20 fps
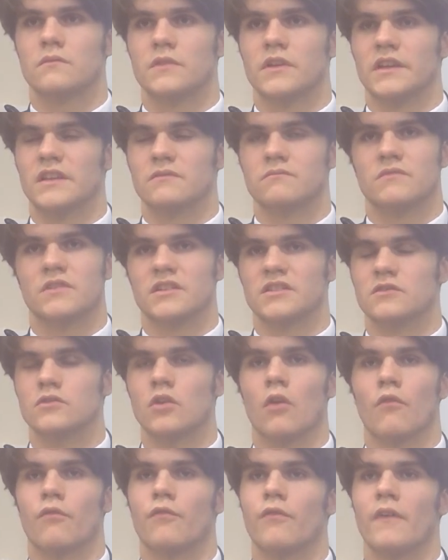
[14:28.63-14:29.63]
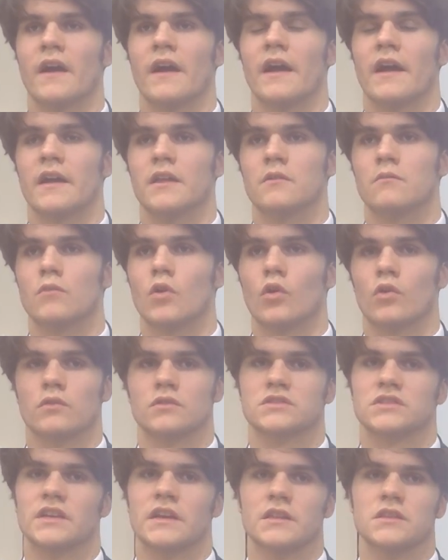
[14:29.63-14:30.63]
it's not fair in a moral
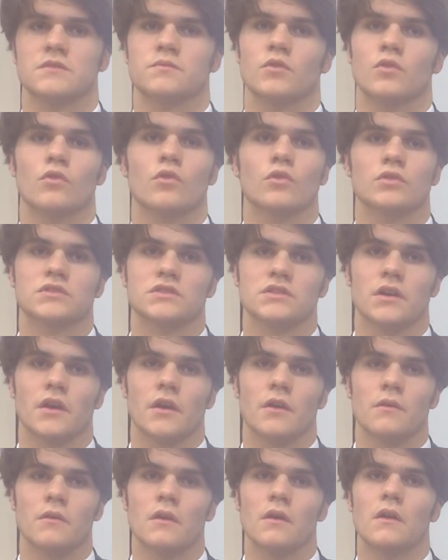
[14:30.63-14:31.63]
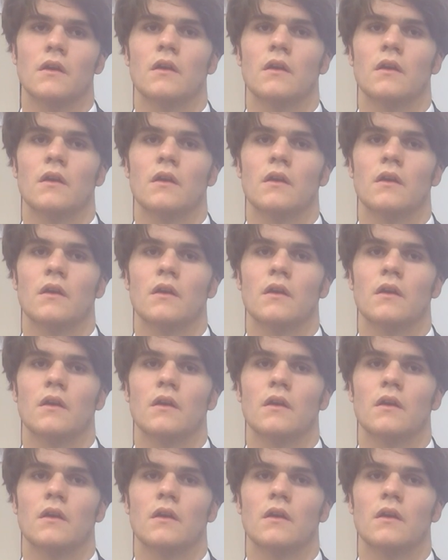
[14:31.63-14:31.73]
sense, but also